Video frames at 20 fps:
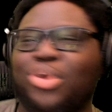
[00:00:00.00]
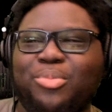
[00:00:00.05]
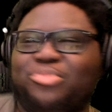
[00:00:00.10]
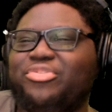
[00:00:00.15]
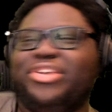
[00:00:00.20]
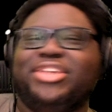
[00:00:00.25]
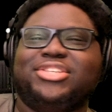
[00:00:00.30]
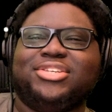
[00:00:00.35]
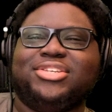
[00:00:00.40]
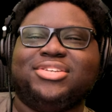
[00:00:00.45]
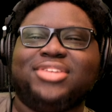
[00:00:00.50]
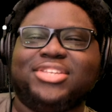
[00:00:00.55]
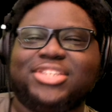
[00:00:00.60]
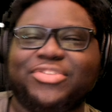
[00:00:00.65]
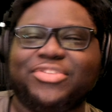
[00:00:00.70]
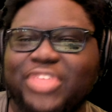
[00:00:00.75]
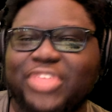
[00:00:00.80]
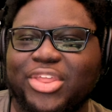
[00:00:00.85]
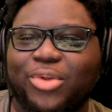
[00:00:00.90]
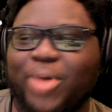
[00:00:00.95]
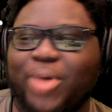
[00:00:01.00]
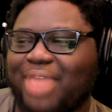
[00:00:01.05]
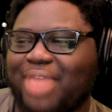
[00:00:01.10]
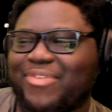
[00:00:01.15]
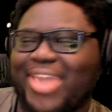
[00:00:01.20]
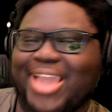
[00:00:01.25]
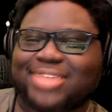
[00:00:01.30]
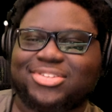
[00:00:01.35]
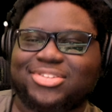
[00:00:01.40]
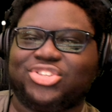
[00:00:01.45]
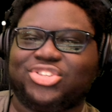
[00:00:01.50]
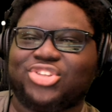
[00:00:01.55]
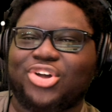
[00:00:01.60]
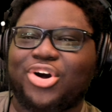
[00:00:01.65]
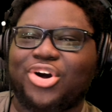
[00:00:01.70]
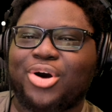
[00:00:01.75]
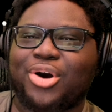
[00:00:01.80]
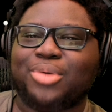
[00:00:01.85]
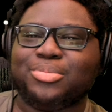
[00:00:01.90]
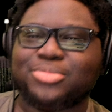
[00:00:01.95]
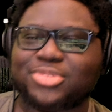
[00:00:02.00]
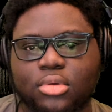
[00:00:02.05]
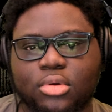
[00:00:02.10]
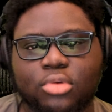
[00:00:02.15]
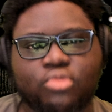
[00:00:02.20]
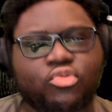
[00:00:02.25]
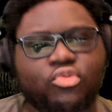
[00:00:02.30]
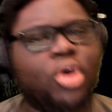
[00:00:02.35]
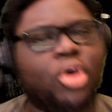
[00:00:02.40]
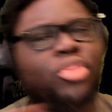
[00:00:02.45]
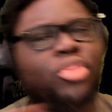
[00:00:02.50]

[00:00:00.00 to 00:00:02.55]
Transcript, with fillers: reason, as if they don't have access to ARMS. Roll the